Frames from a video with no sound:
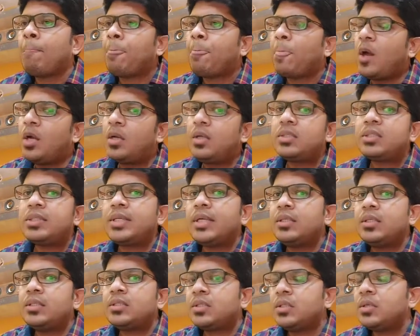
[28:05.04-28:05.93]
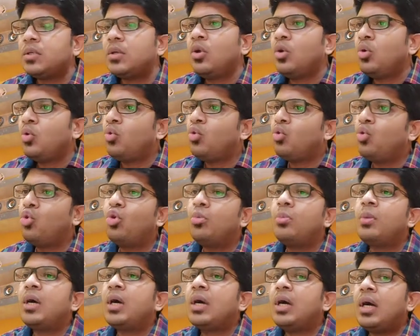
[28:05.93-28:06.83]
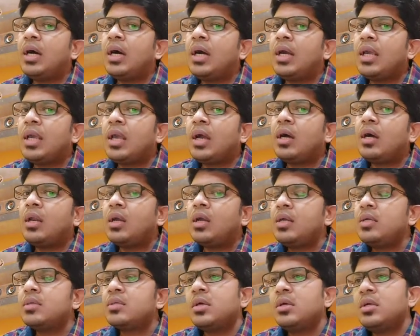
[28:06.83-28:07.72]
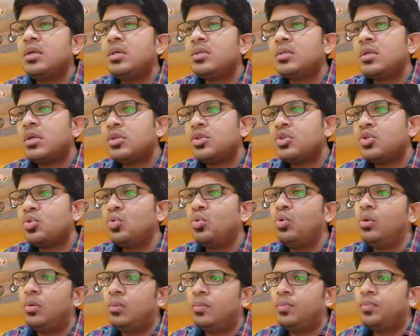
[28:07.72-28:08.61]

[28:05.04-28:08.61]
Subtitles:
Understand this, sir. HOMA-IR is a research tool.